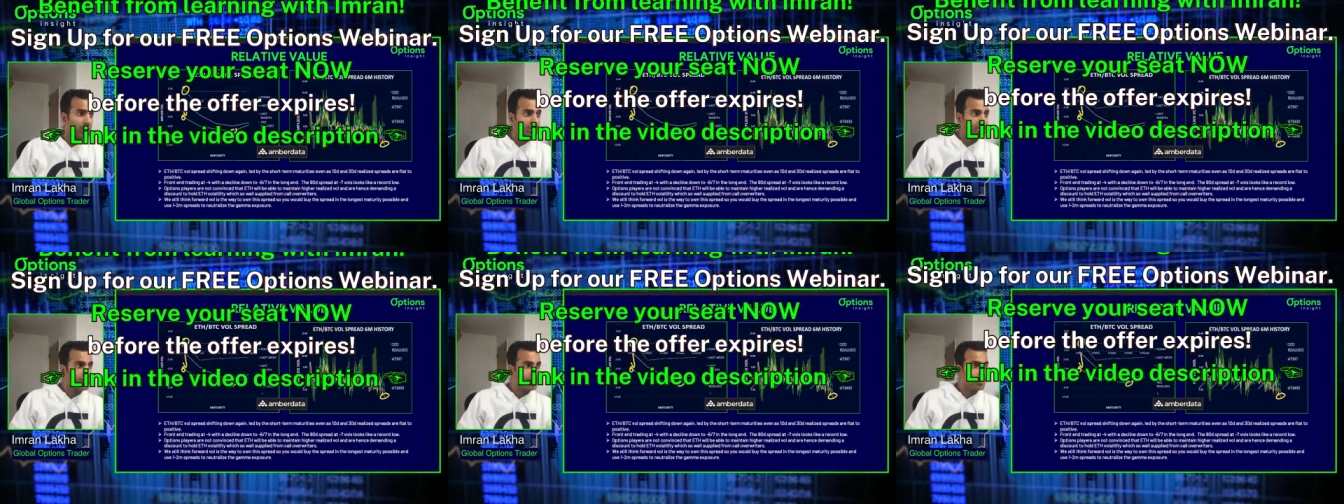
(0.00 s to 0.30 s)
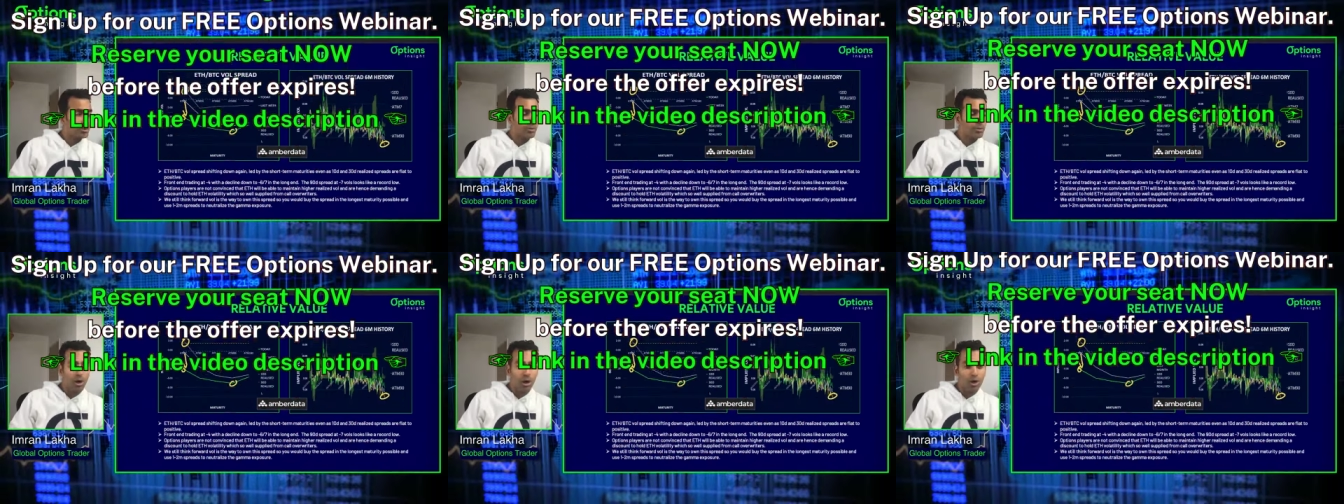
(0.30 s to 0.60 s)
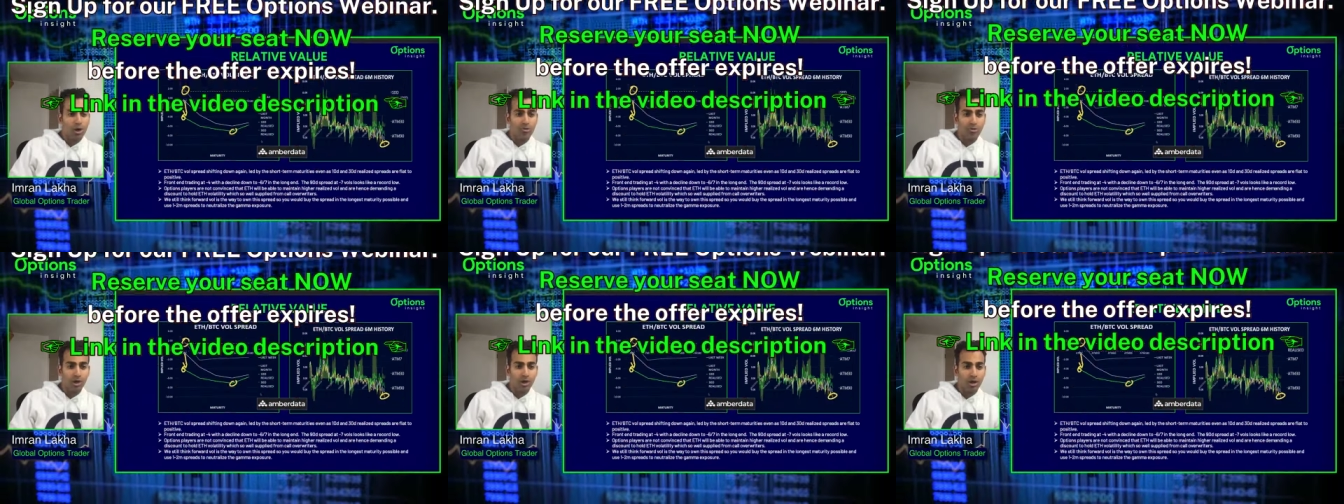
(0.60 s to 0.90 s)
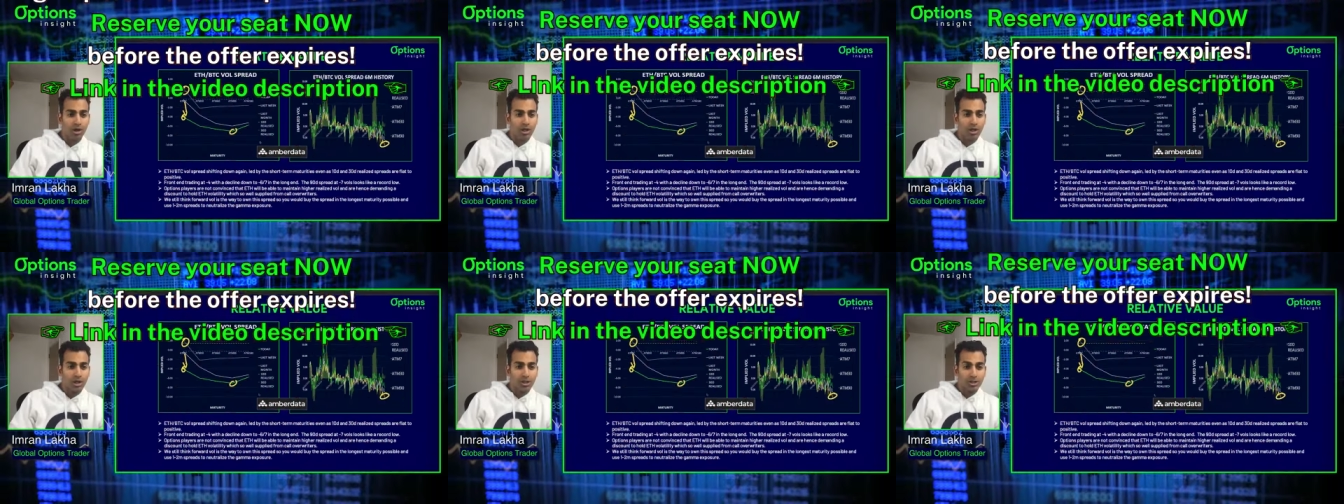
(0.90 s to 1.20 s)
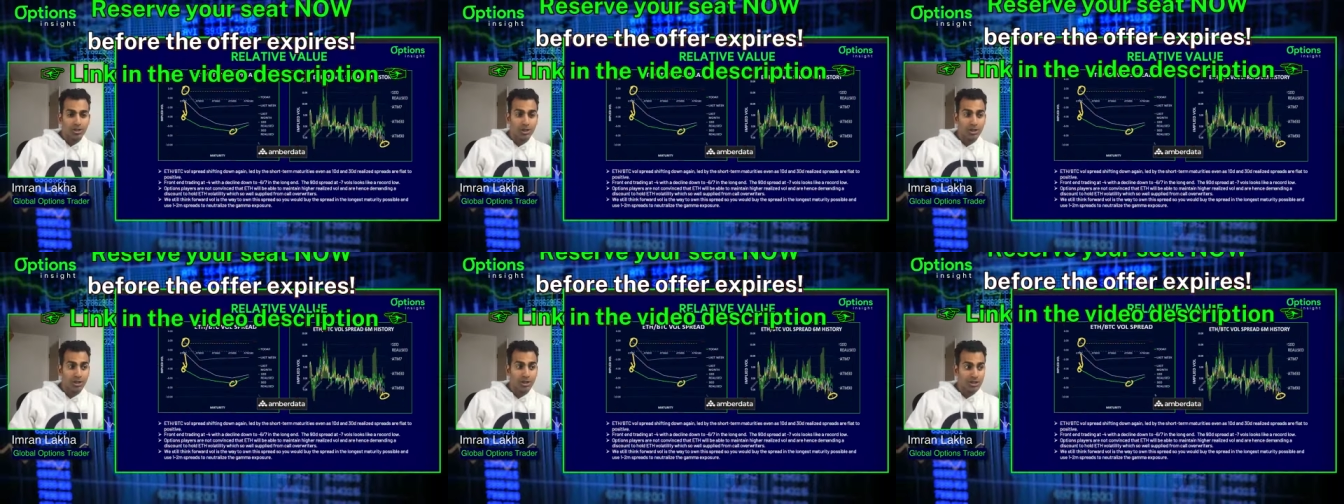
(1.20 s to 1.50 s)
Ethereum over.
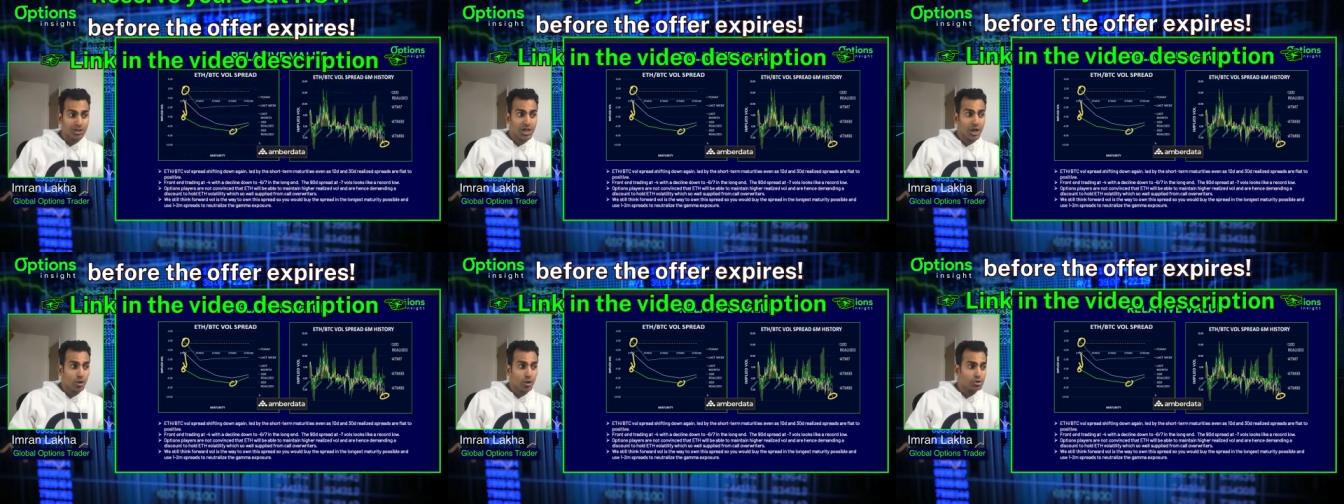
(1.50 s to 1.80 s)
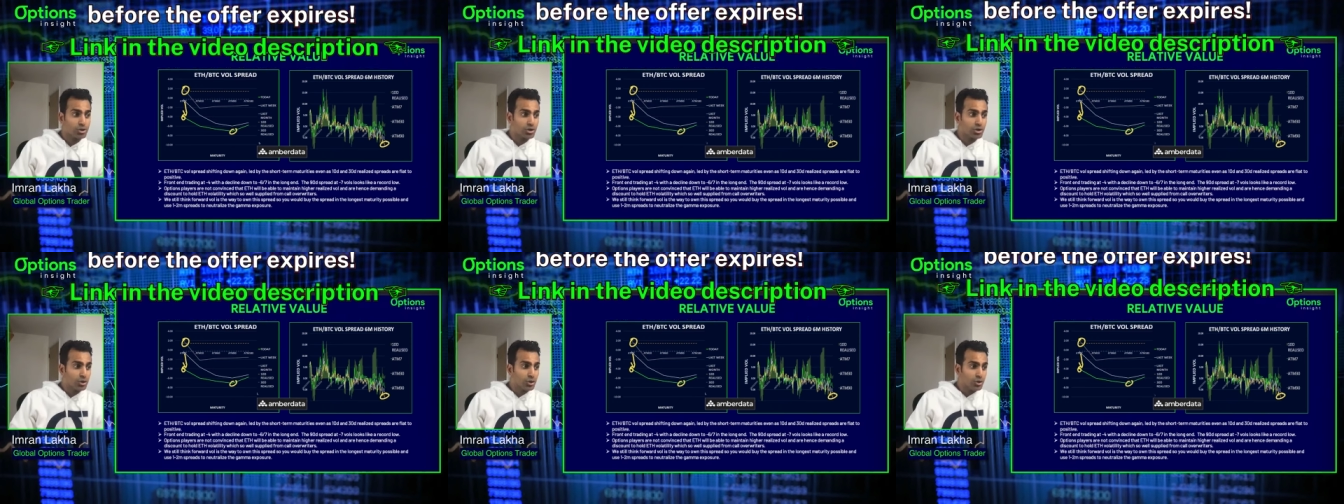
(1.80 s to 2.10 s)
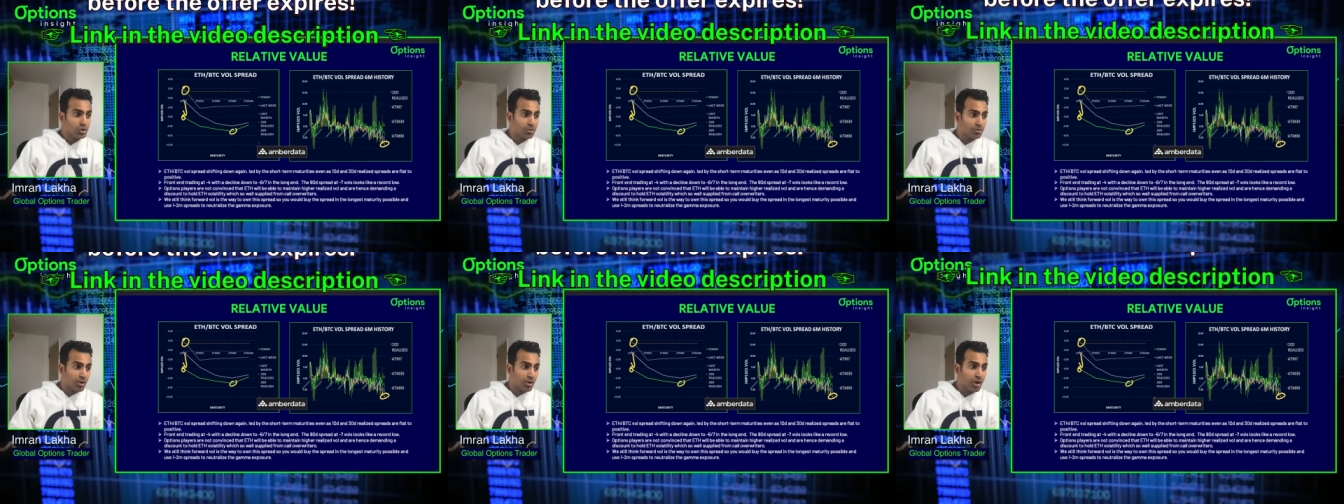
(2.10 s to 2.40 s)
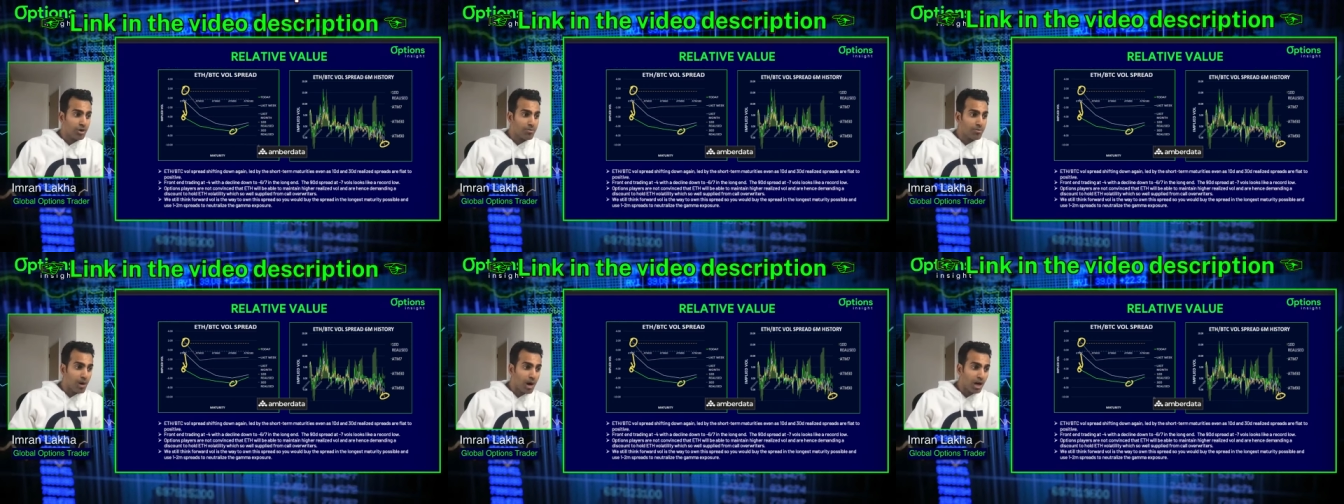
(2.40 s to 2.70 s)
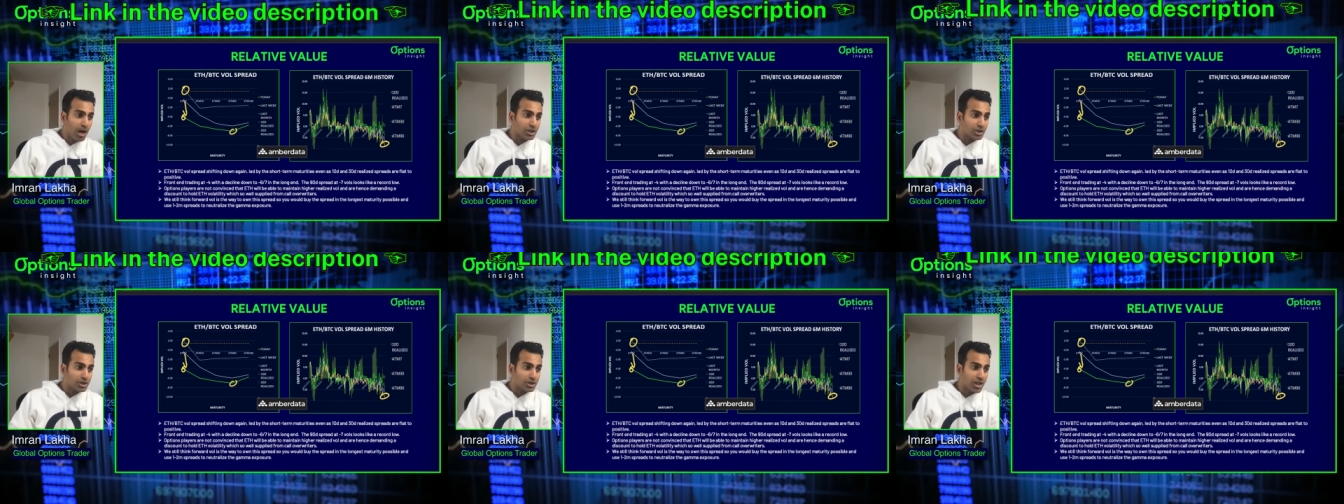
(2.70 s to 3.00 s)
So it tells you very
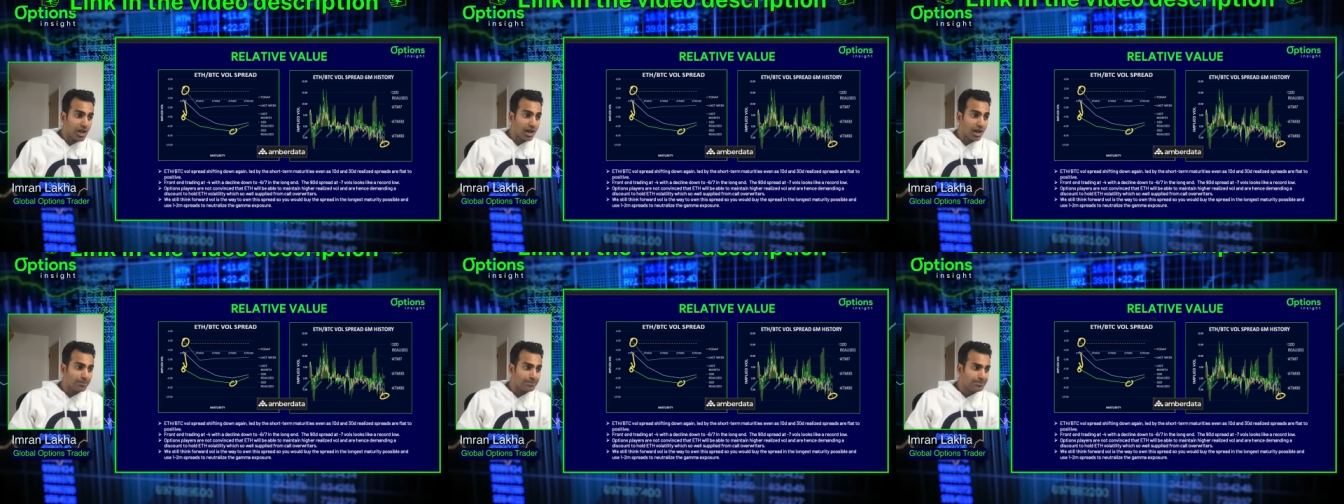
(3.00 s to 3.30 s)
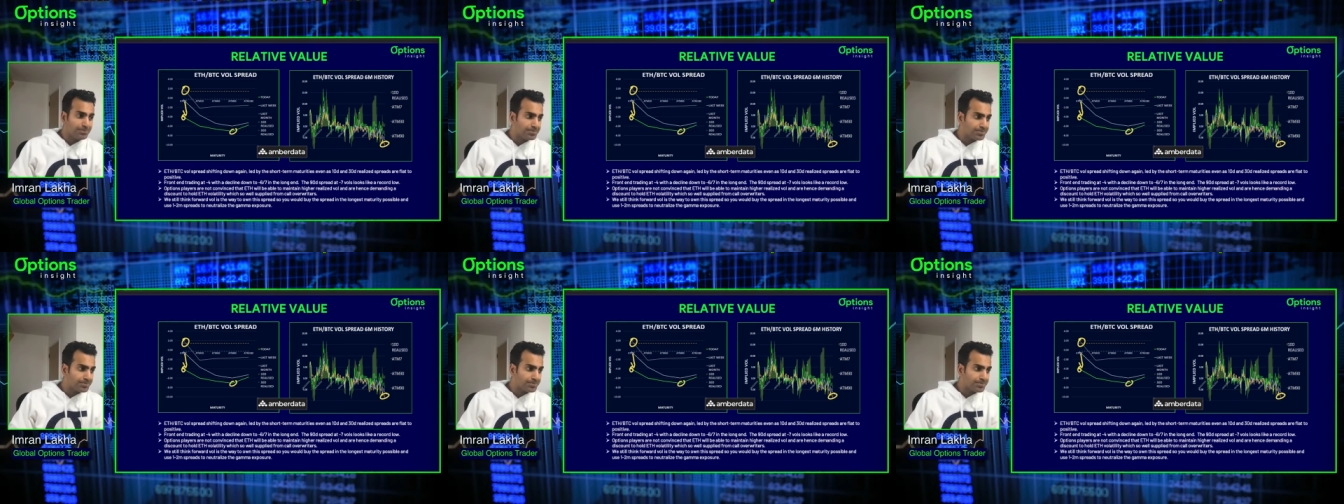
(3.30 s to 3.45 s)
much that